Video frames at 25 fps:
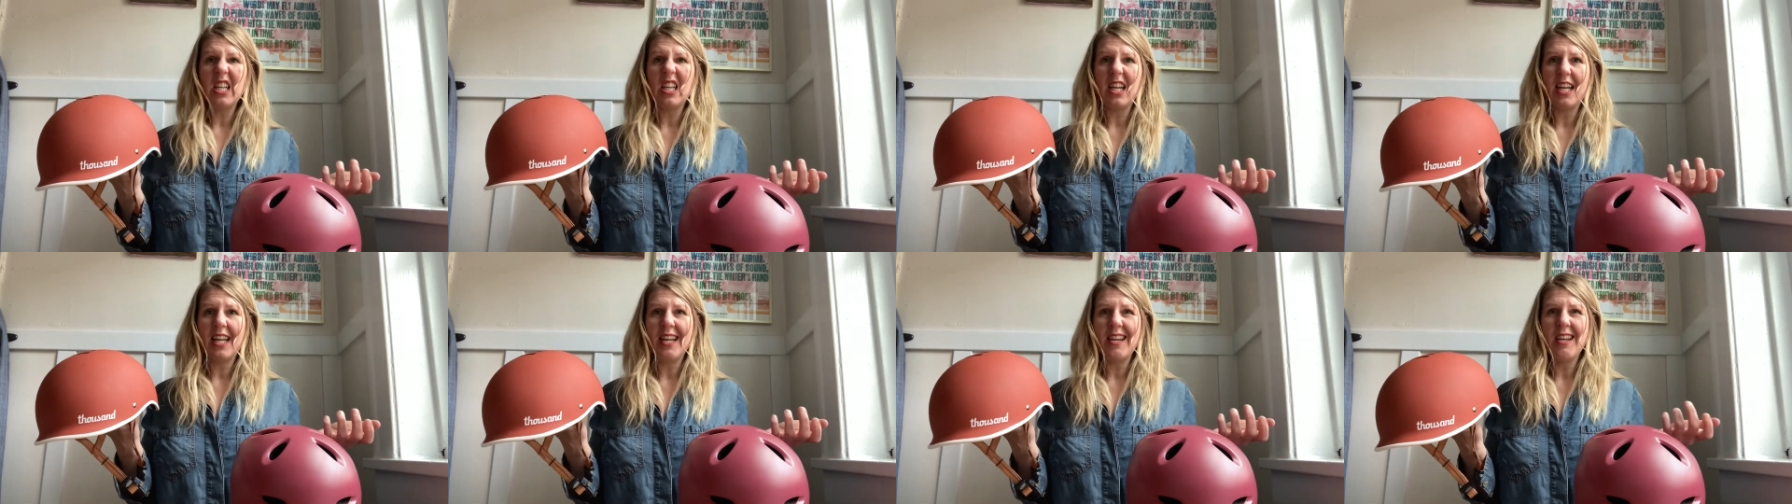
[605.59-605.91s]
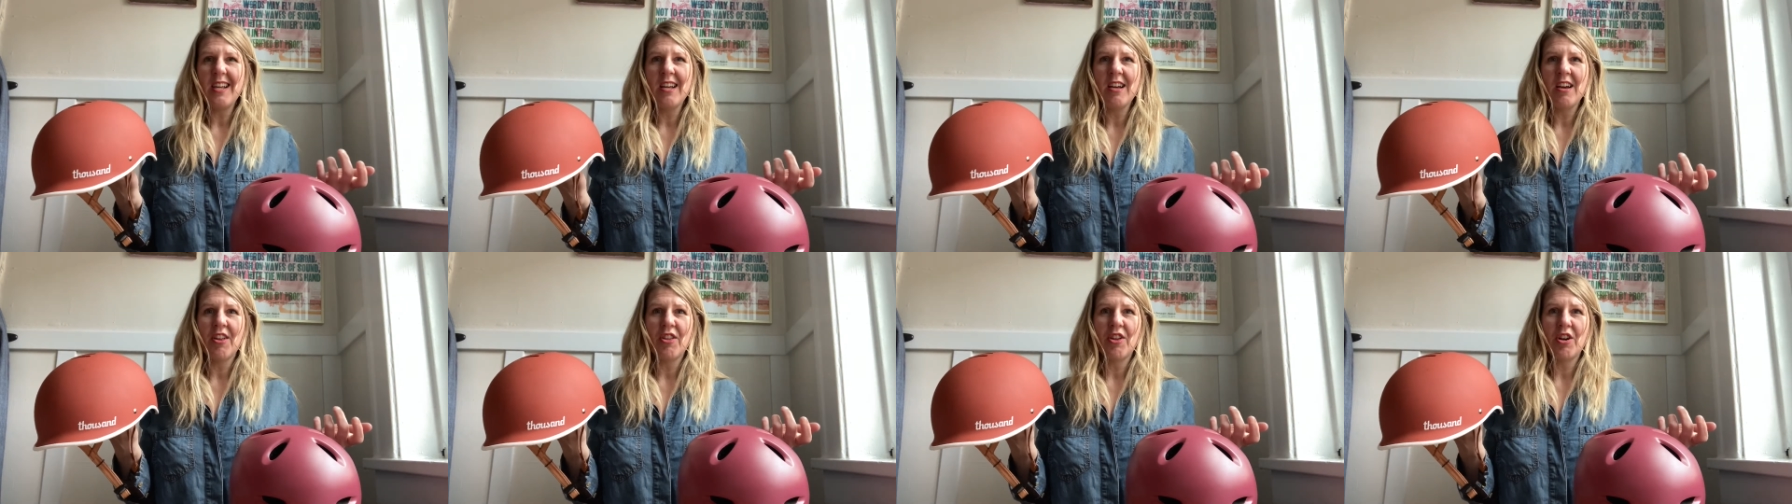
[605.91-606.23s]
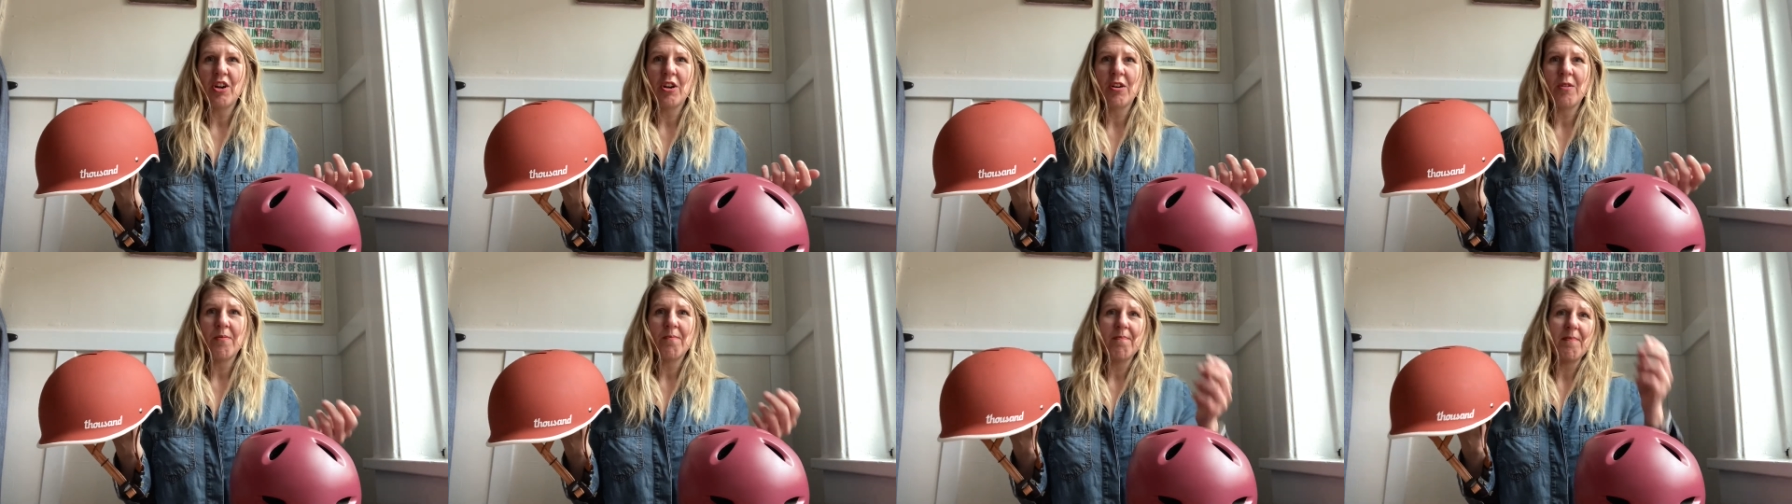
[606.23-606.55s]
any
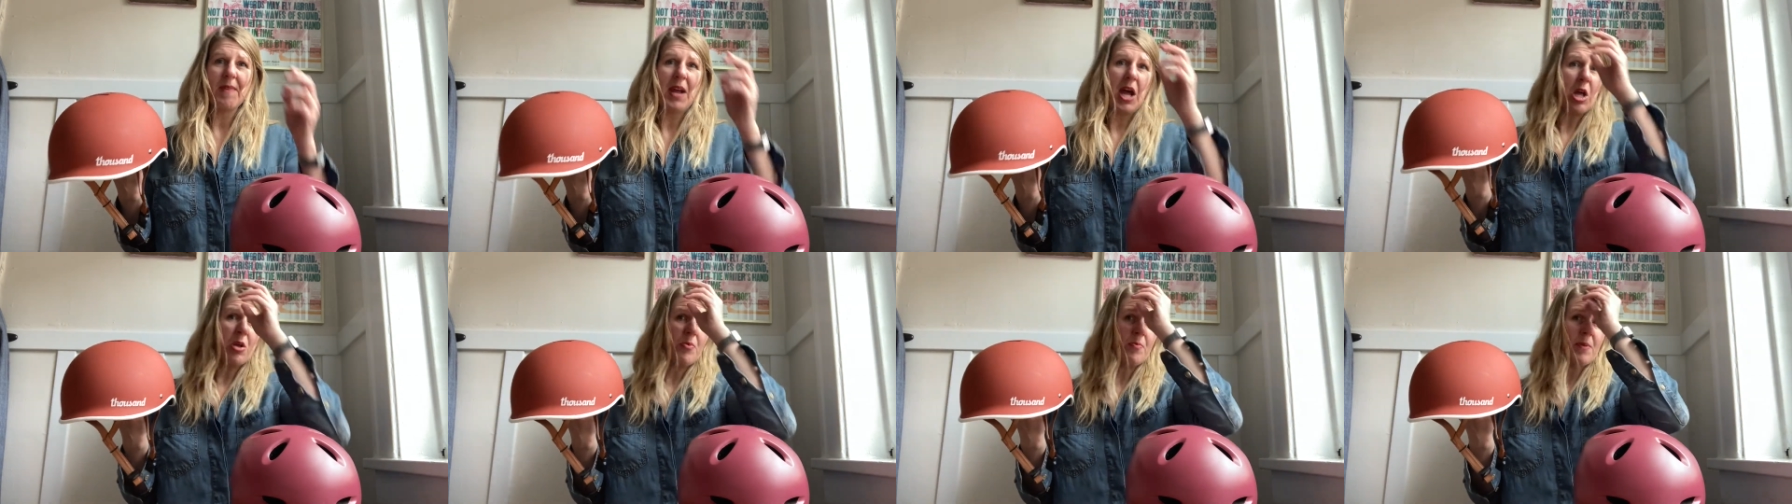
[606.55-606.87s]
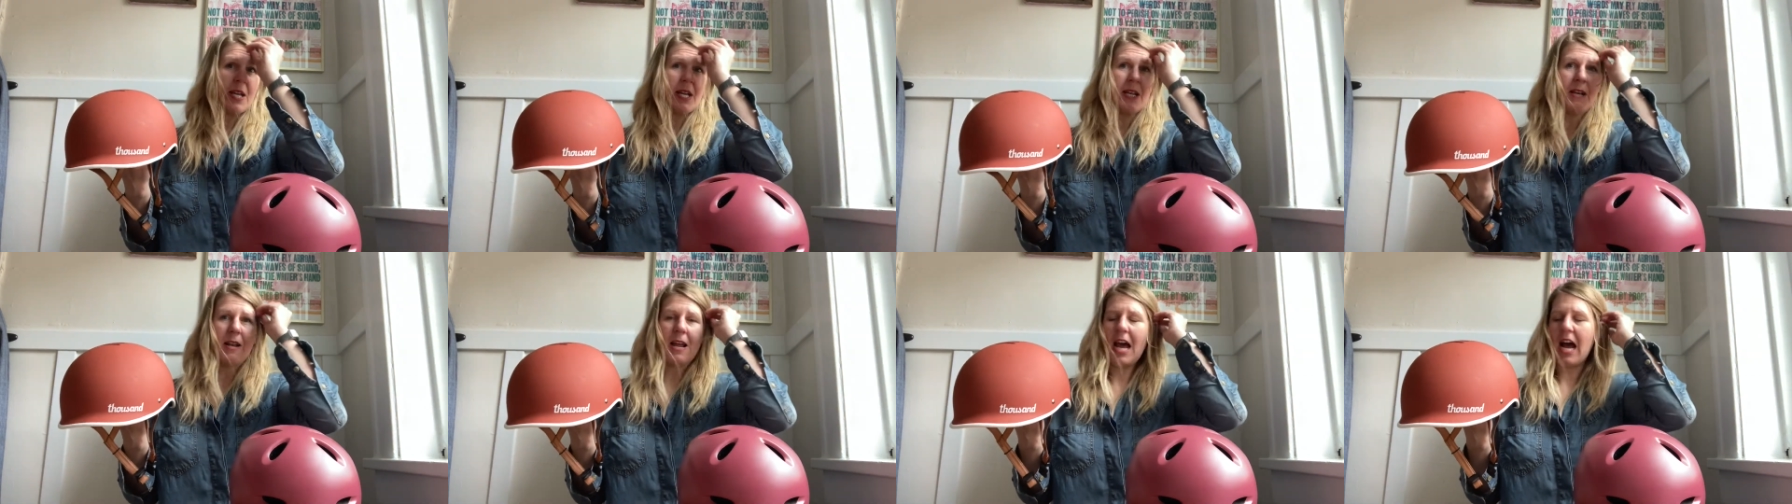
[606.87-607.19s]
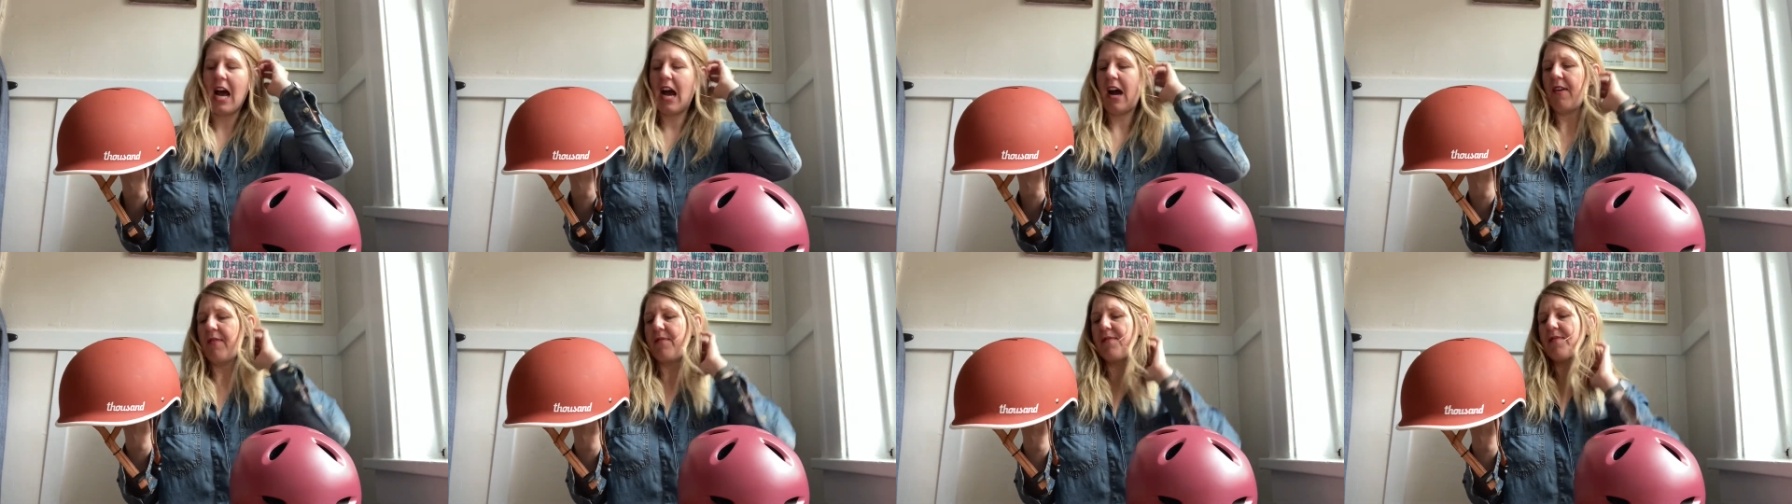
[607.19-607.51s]
other helmet
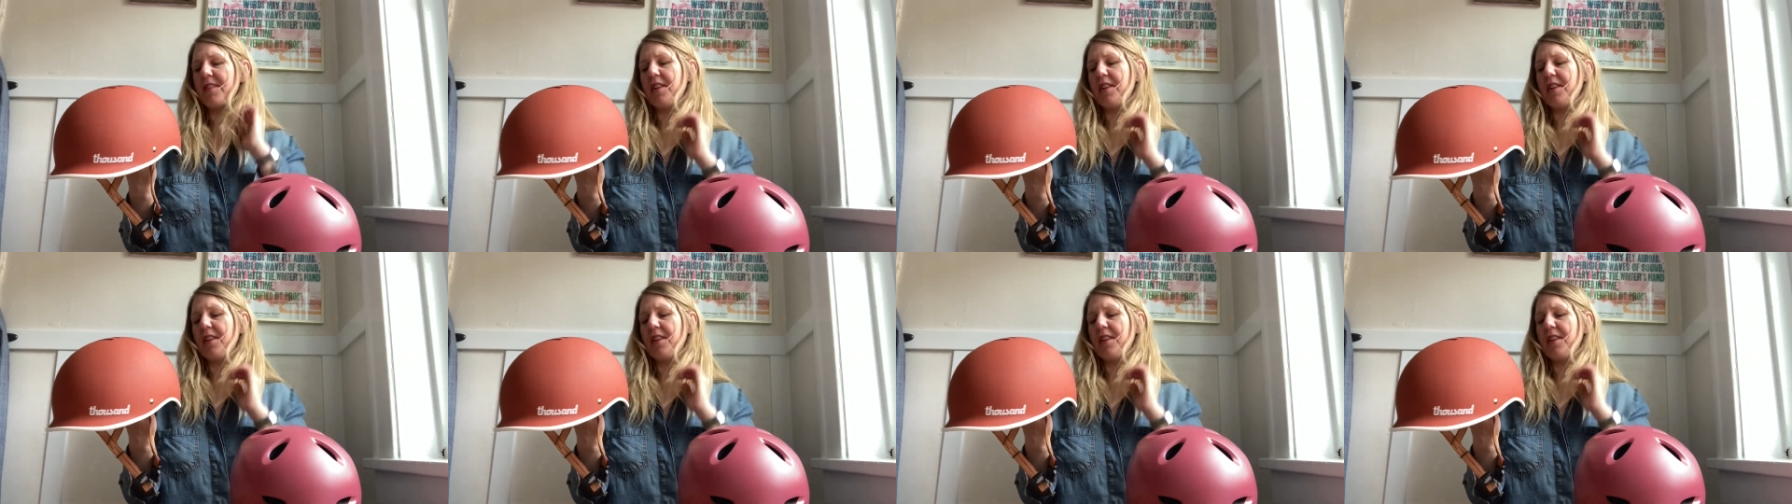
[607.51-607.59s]
have.